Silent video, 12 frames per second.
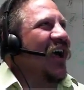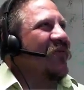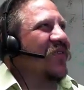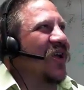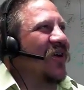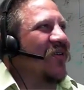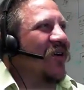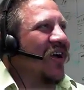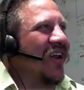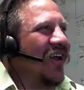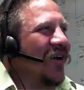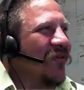happy. I
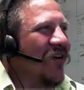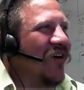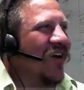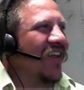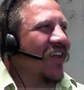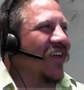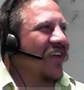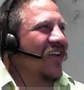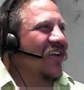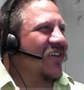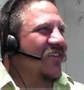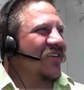want
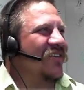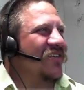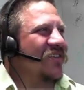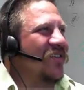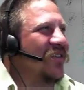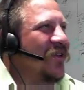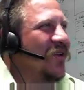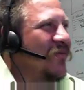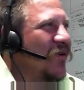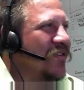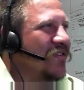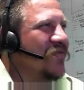just a
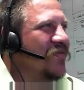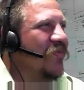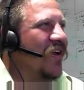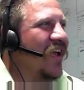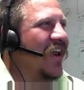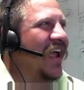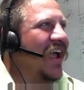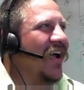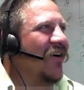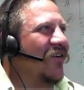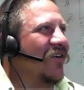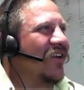little more spread
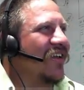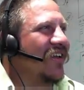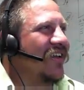out.